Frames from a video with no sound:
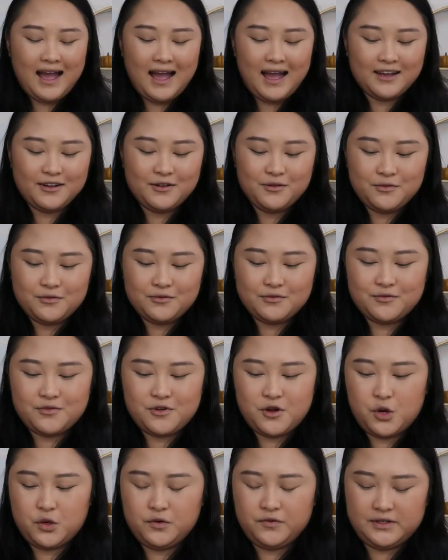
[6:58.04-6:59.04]
I don't
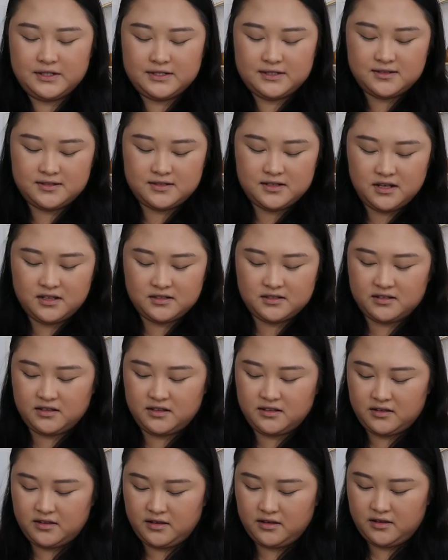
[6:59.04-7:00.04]
know if it does
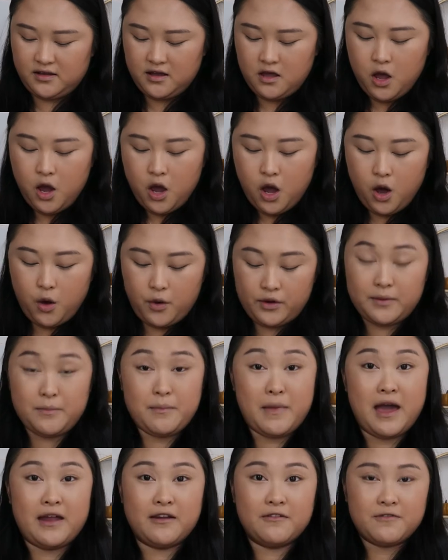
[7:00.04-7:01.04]
anything. Oh,
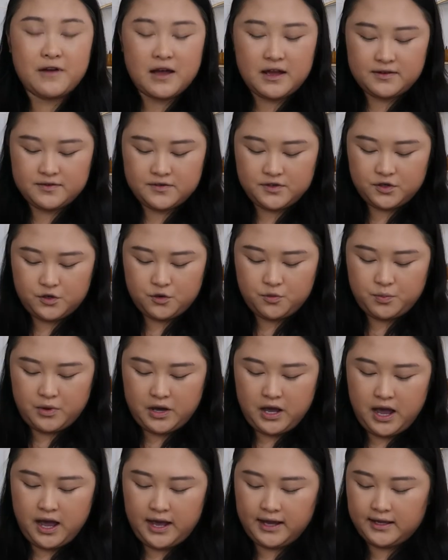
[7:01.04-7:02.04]
and mattifies you,
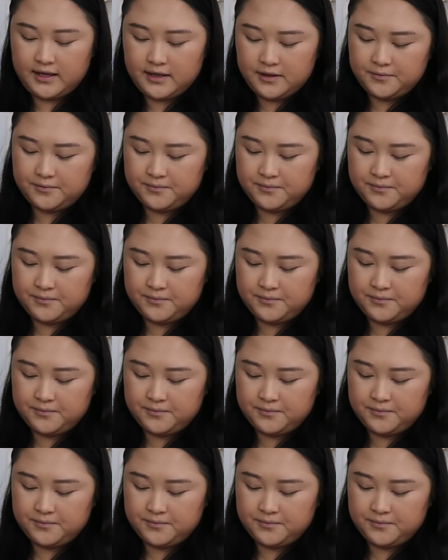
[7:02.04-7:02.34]
but I